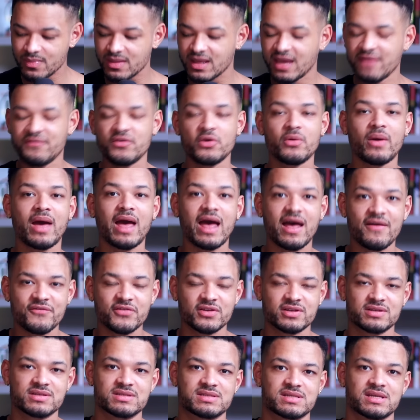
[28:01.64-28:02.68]
if you
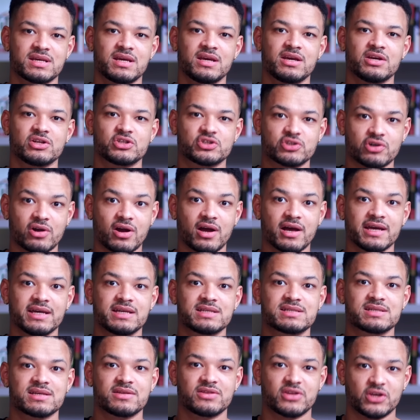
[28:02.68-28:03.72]
haven't
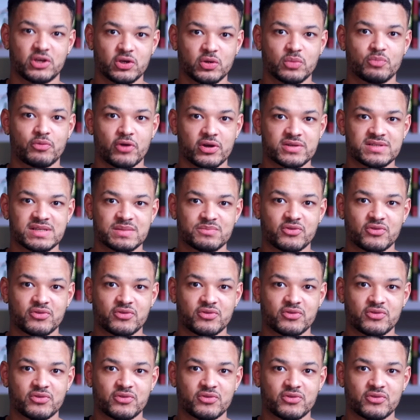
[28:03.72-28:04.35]
tried the Huel protein